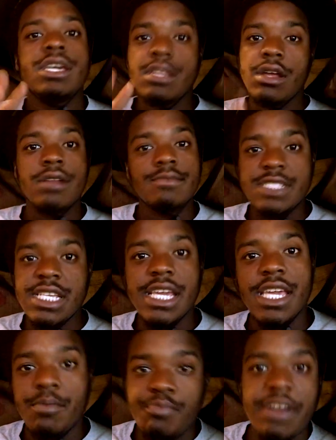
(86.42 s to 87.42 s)
you know what I'm
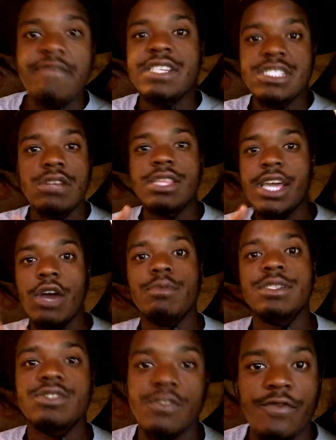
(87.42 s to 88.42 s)
saying. Your privilege only go
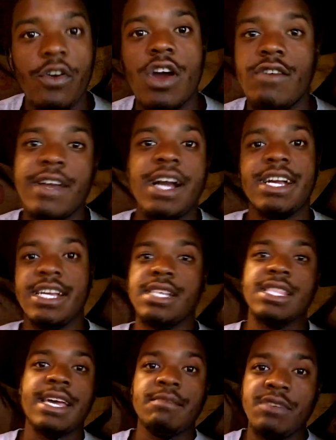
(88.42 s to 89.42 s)
but so far around here.
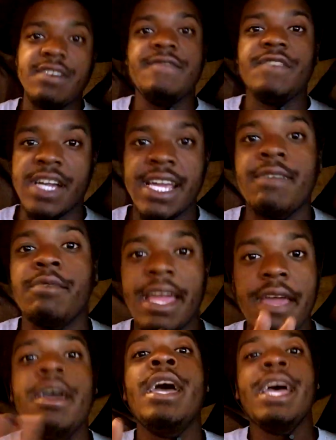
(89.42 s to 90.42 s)
Like motherfucking,
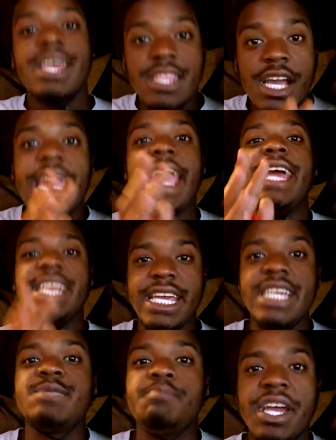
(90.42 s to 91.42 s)
eh, the
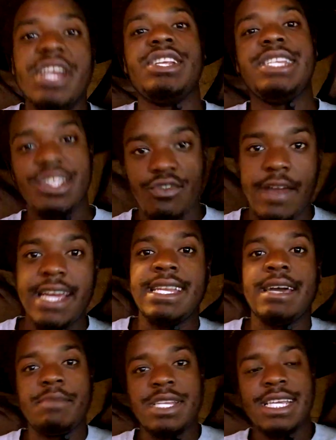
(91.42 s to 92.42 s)
candy is bigger than you right
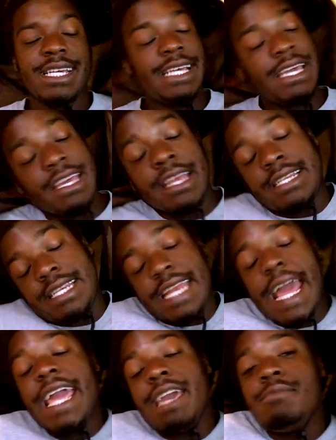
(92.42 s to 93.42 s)
now, my nigga. Eh,
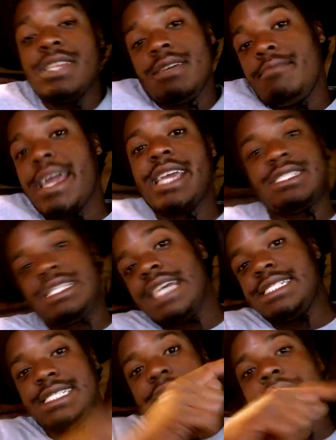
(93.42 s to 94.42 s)
today Eminem might can
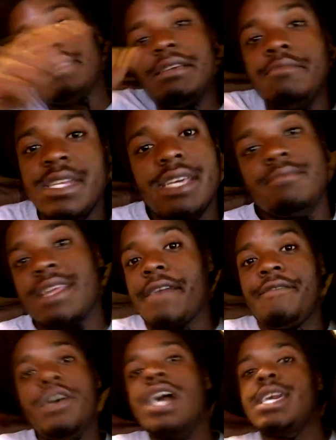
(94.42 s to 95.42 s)
change his name to Eminem. Like
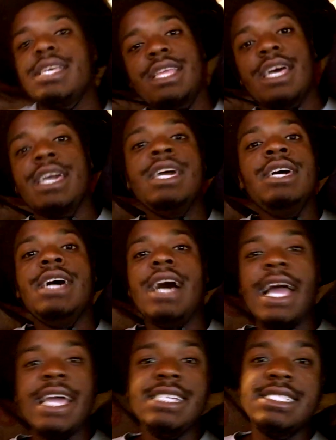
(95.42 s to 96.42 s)
fuck it, like
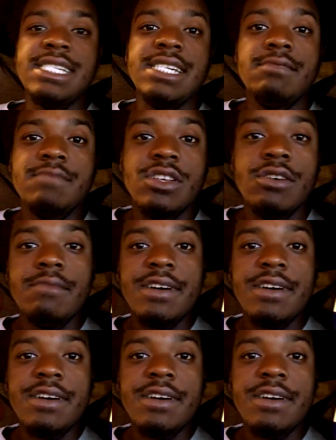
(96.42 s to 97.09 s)
I ain't seen them little